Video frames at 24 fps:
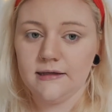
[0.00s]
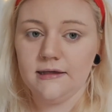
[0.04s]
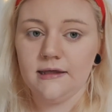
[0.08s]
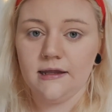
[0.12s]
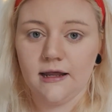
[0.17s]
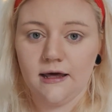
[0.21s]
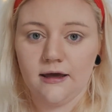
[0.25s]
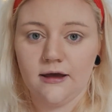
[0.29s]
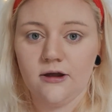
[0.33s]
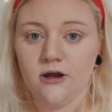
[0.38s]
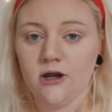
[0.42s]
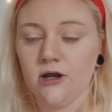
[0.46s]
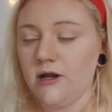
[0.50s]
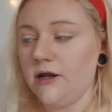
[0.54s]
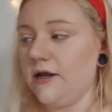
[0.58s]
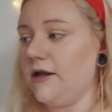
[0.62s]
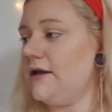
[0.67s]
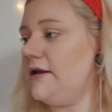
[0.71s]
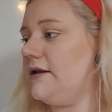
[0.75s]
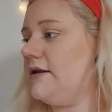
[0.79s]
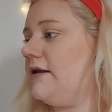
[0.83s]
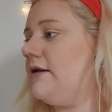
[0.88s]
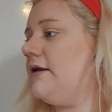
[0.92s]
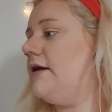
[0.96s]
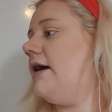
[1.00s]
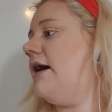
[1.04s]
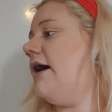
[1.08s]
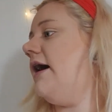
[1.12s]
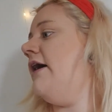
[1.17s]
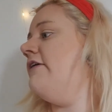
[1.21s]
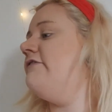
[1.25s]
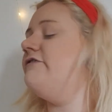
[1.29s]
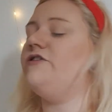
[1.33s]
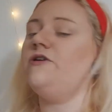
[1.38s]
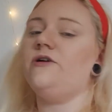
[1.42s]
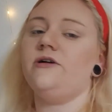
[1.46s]
you know,
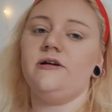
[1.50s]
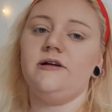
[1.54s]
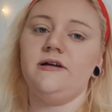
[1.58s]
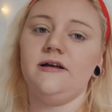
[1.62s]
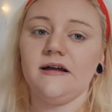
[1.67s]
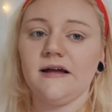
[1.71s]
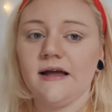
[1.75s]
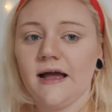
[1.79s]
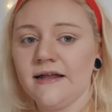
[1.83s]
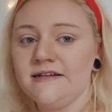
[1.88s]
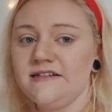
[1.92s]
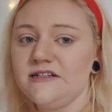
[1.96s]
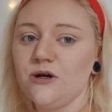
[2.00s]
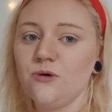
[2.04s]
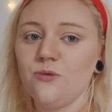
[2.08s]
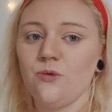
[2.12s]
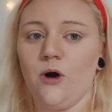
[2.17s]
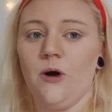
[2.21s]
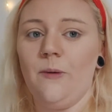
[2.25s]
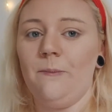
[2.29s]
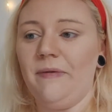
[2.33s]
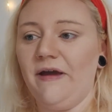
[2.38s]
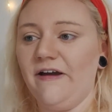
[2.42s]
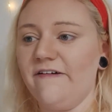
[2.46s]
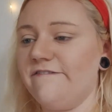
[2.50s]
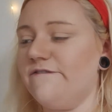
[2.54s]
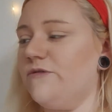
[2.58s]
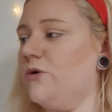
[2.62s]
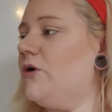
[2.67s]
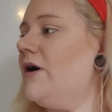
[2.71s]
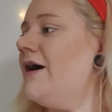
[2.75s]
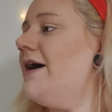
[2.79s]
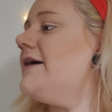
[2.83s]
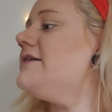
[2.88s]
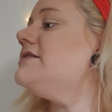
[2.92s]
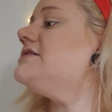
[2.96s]
I don't want a big
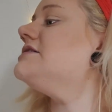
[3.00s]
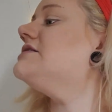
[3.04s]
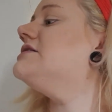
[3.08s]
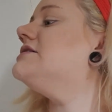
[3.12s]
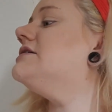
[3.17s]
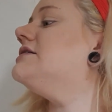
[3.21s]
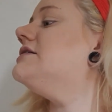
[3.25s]
forehead.